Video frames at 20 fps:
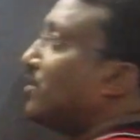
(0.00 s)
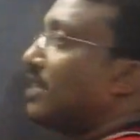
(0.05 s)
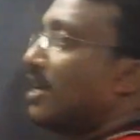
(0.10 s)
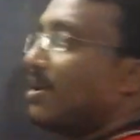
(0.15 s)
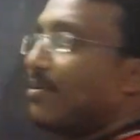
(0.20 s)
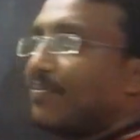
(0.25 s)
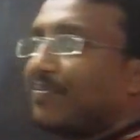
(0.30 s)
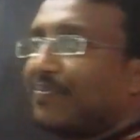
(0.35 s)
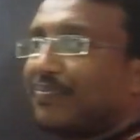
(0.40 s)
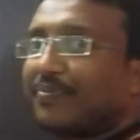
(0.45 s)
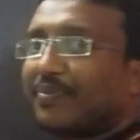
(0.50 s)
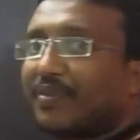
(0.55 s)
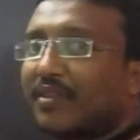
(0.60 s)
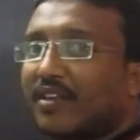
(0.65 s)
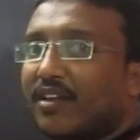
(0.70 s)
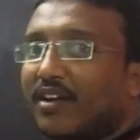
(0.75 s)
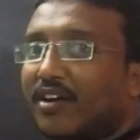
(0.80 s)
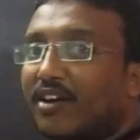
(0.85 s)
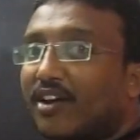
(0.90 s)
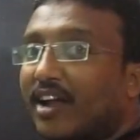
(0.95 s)
same,
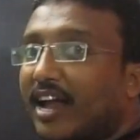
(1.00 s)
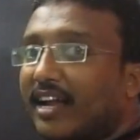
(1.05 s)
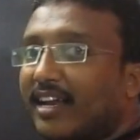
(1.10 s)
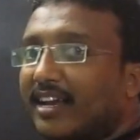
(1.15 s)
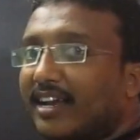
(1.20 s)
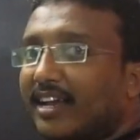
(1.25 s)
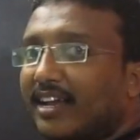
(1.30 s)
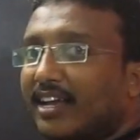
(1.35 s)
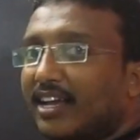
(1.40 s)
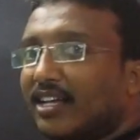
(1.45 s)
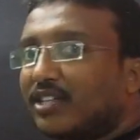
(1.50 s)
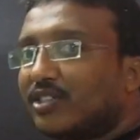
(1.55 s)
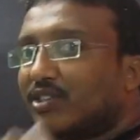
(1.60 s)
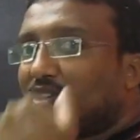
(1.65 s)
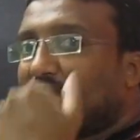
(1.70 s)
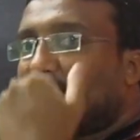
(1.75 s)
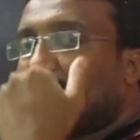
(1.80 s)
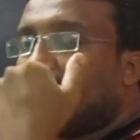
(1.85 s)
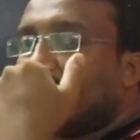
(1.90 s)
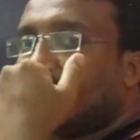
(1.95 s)
right?
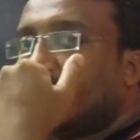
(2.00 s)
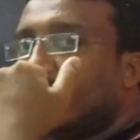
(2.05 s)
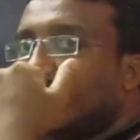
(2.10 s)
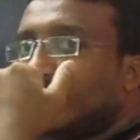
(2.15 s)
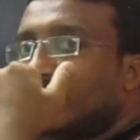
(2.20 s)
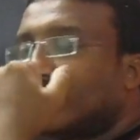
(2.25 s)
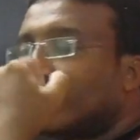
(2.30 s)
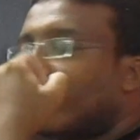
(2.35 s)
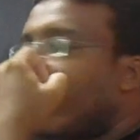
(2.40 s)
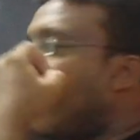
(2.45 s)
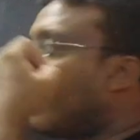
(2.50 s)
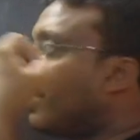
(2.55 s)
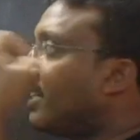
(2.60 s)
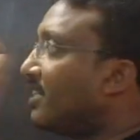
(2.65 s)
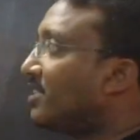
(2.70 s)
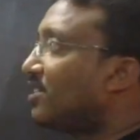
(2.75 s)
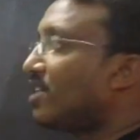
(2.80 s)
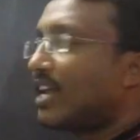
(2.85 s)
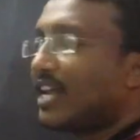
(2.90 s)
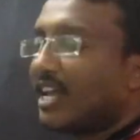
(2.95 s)
So these
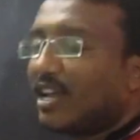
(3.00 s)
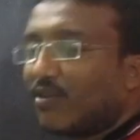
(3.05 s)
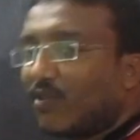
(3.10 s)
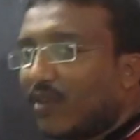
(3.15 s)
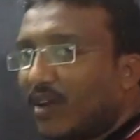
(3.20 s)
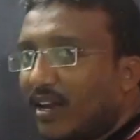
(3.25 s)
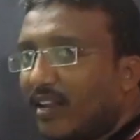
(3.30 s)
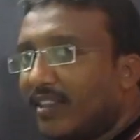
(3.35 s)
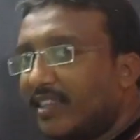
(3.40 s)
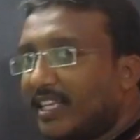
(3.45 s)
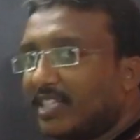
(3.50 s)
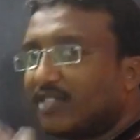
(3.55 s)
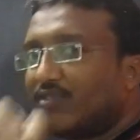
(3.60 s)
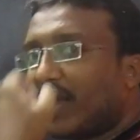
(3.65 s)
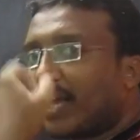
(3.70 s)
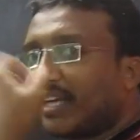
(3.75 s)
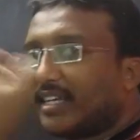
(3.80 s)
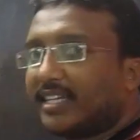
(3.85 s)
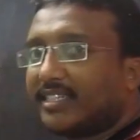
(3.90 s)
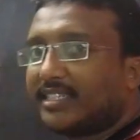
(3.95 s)
factors are equal, these
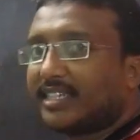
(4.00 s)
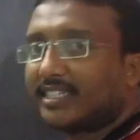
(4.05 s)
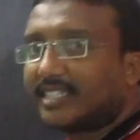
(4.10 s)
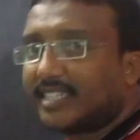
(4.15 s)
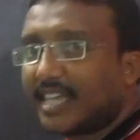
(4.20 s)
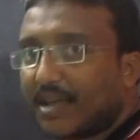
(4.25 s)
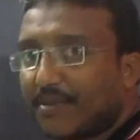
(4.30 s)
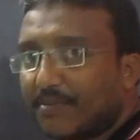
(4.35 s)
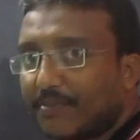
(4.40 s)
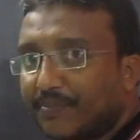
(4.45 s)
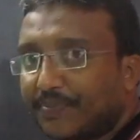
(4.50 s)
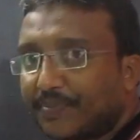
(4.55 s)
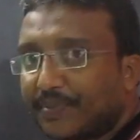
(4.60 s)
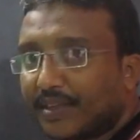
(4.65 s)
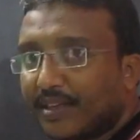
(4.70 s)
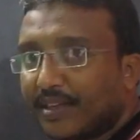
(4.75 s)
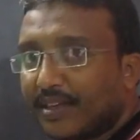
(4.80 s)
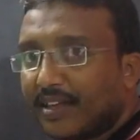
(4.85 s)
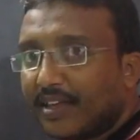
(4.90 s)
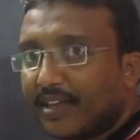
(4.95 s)
factors are same.
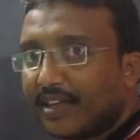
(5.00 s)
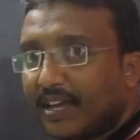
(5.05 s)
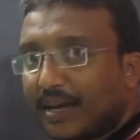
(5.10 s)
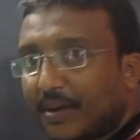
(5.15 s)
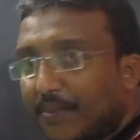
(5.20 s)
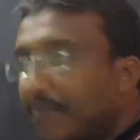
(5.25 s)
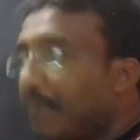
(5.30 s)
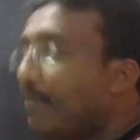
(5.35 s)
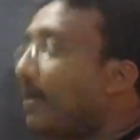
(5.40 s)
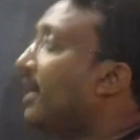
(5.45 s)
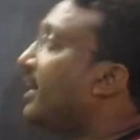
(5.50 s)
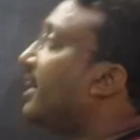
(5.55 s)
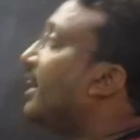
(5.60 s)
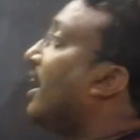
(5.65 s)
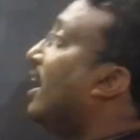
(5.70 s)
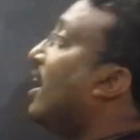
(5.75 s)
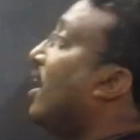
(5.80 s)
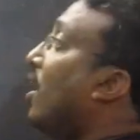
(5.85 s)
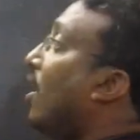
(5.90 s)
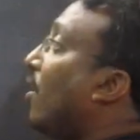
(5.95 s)

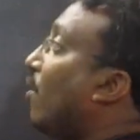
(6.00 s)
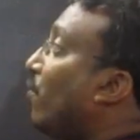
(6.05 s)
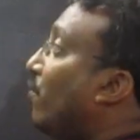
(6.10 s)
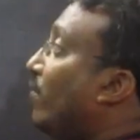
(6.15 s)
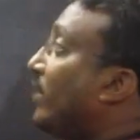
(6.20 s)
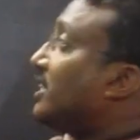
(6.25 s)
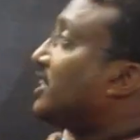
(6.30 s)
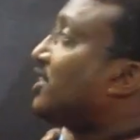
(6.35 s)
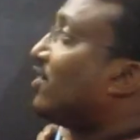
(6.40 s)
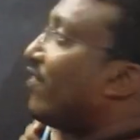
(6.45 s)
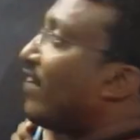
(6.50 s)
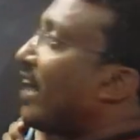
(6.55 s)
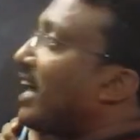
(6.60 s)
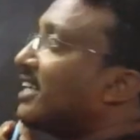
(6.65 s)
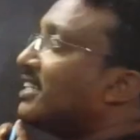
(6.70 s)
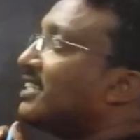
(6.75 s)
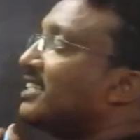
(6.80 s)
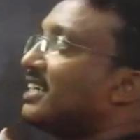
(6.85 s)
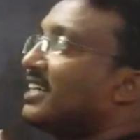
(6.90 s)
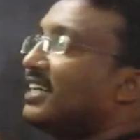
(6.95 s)
But which
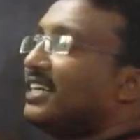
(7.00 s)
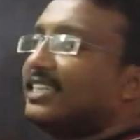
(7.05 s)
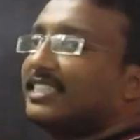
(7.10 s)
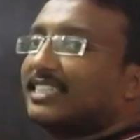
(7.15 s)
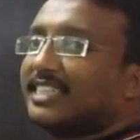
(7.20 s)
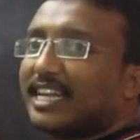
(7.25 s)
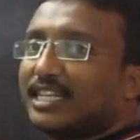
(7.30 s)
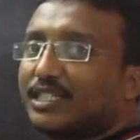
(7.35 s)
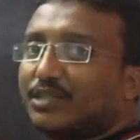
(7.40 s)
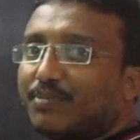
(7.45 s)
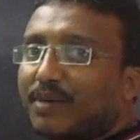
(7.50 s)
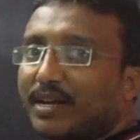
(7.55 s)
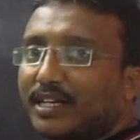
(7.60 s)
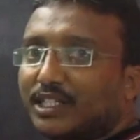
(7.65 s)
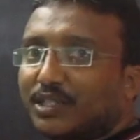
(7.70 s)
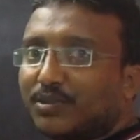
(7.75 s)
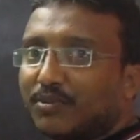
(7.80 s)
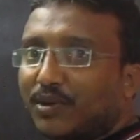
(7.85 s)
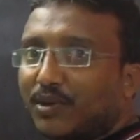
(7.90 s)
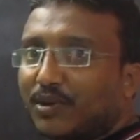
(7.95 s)
factor is
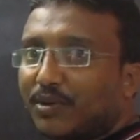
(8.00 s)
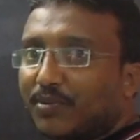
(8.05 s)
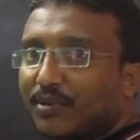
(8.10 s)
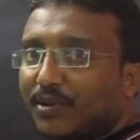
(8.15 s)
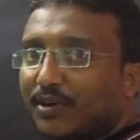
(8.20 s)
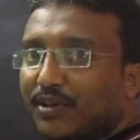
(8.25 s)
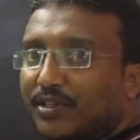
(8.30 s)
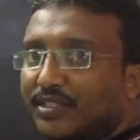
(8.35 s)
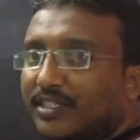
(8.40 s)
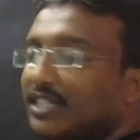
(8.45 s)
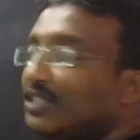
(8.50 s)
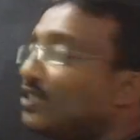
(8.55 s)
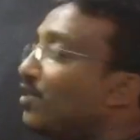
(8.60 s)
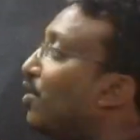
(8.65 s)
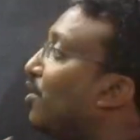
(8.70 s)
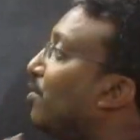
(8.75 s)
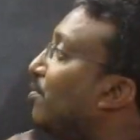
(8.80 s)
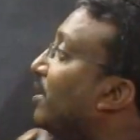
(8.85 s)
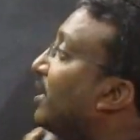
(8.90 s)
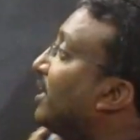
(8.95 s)
responsible to produce the
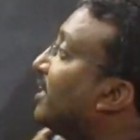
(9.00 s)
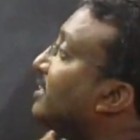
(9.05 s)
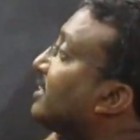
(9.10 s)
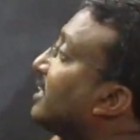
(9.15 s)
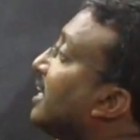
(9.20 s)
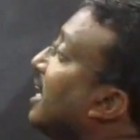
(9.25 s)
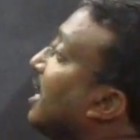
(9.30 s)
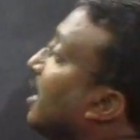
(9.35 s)
sound means,